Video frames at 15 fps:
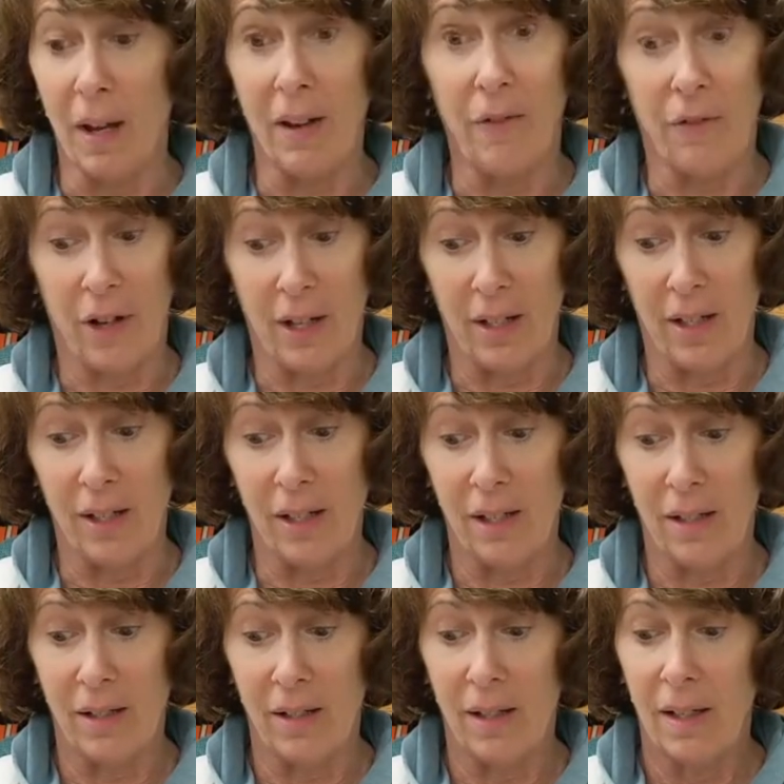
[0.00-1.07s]
my friend.
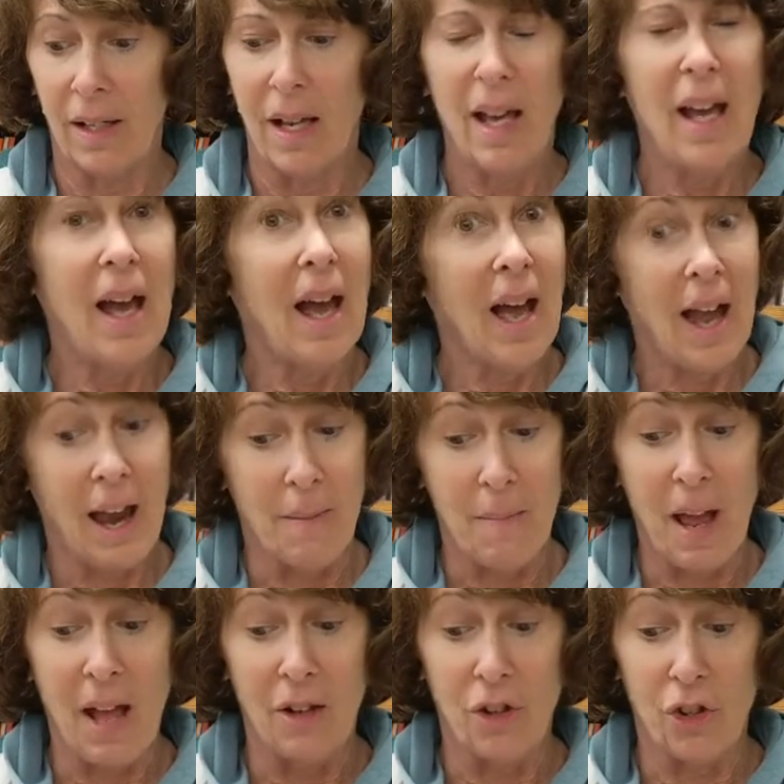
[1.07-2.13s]
I'm
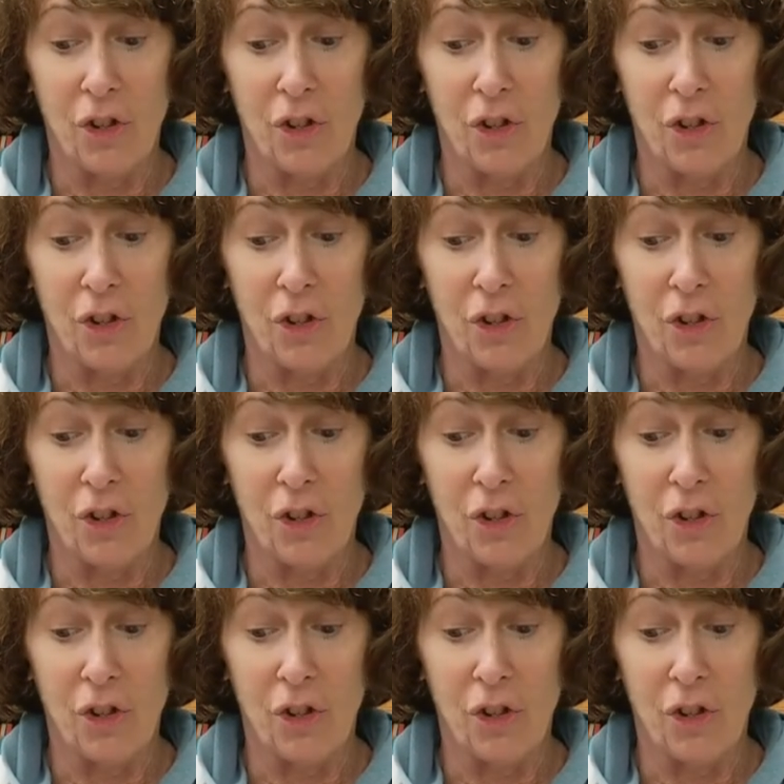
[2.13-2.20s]
not